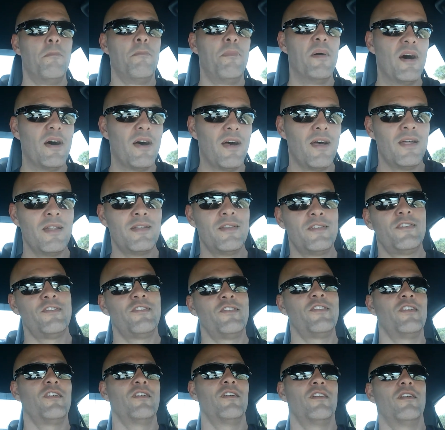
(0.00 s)

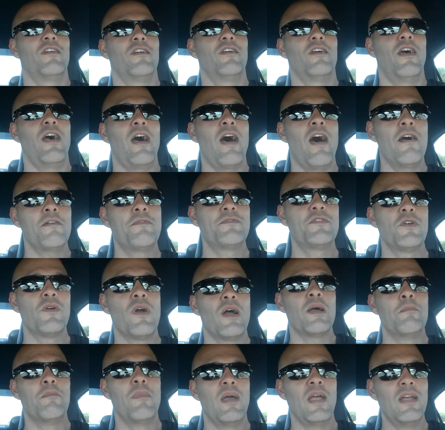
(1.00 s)
But
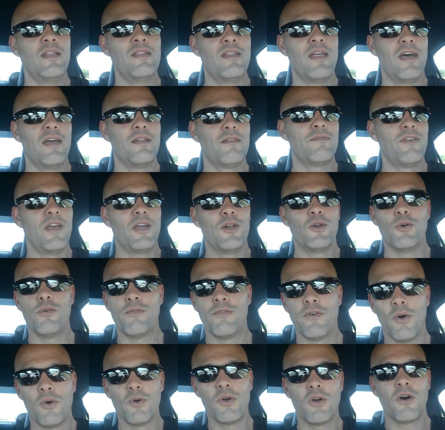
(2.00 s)
after I made that fatal
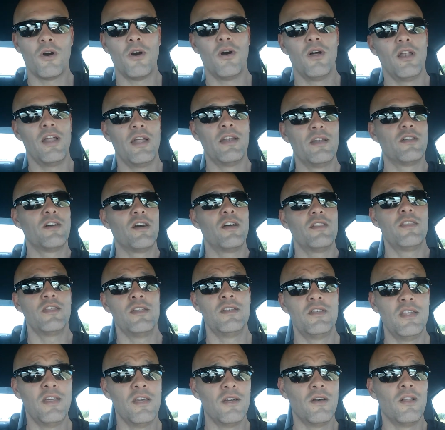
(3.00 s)
phone call and cut
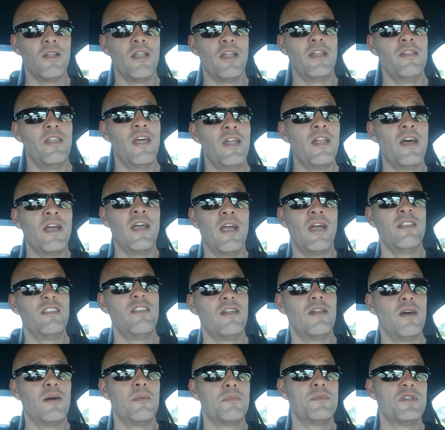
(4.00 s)
the deal, and then I
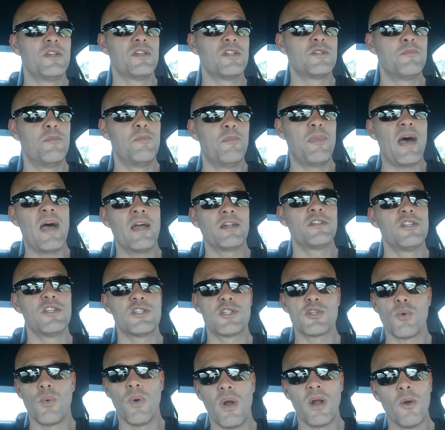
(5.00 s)
ended up just back to
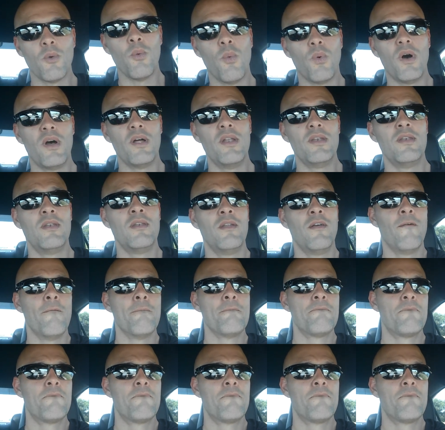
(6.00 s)
square one,